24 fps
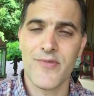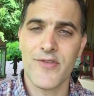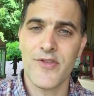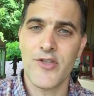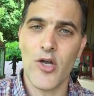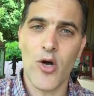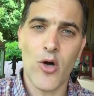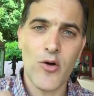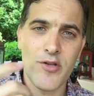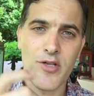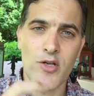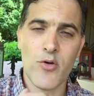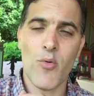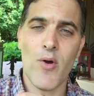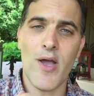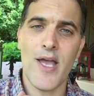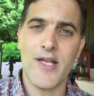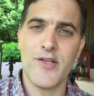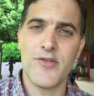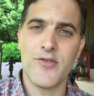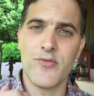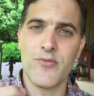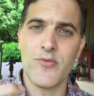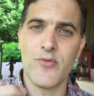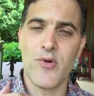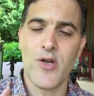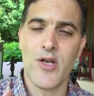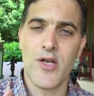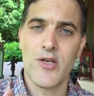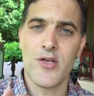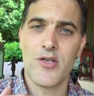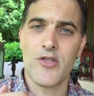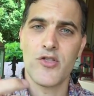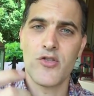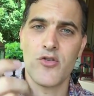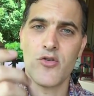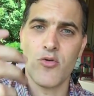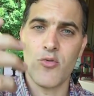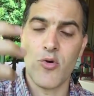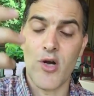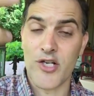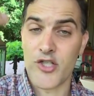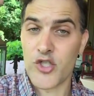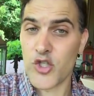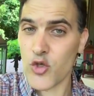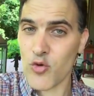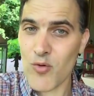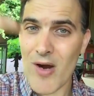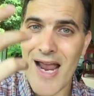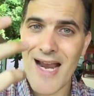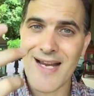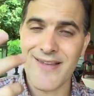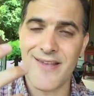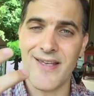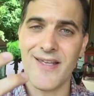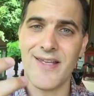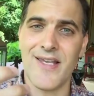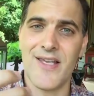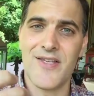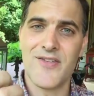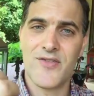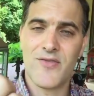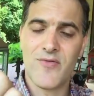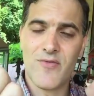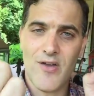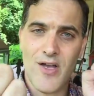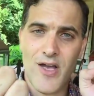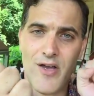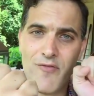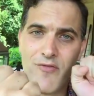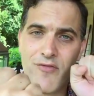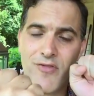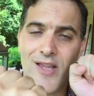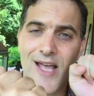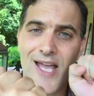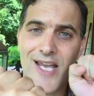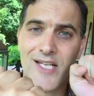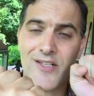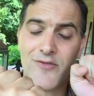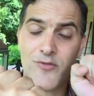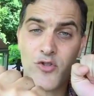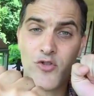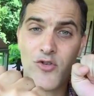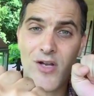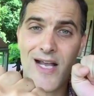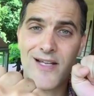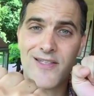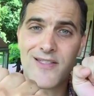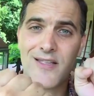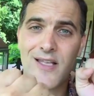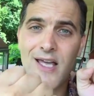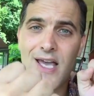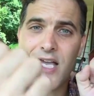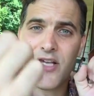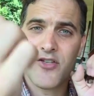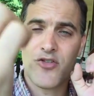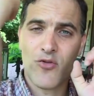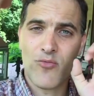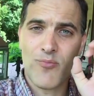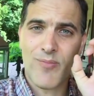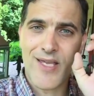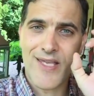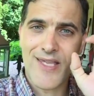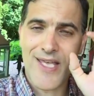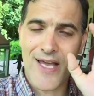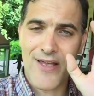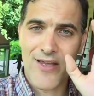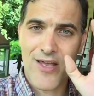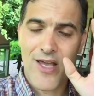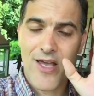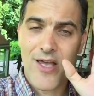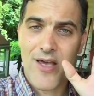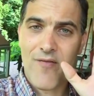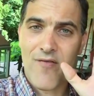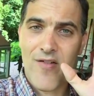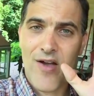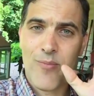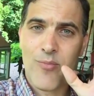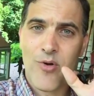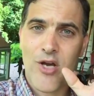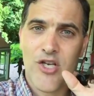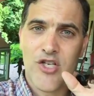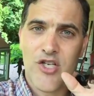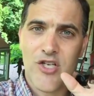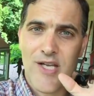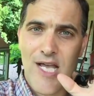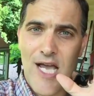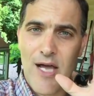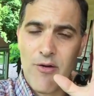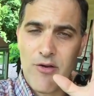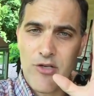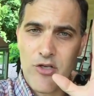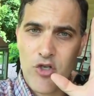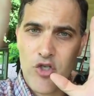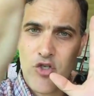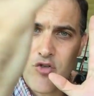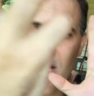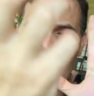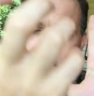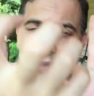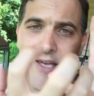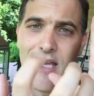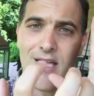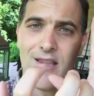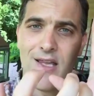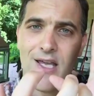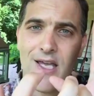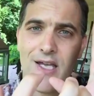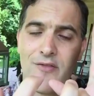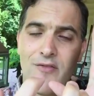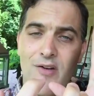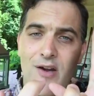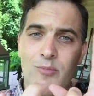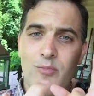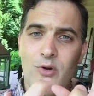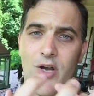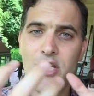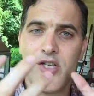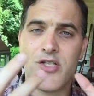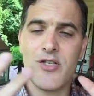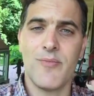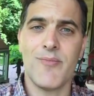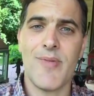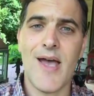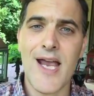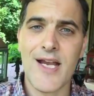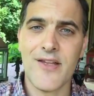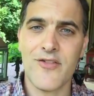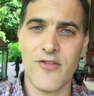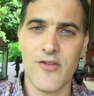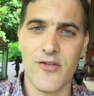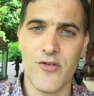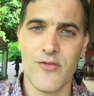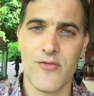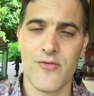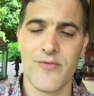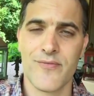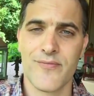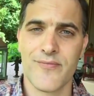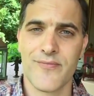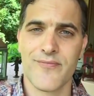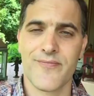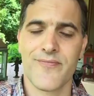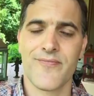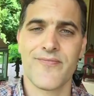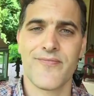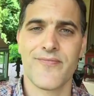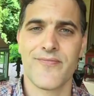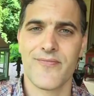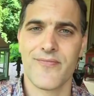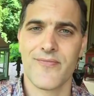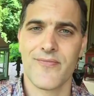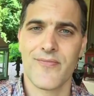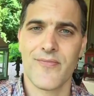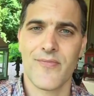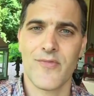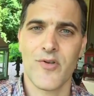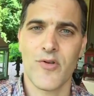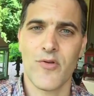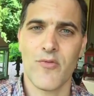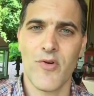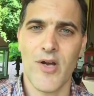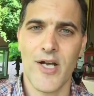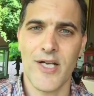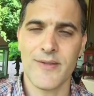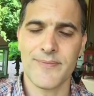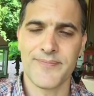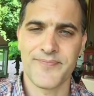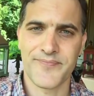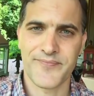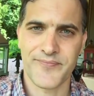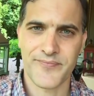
The only way to attract it is of like attracts like, so be that vibration now, and you attract that like vibration back to you. Right?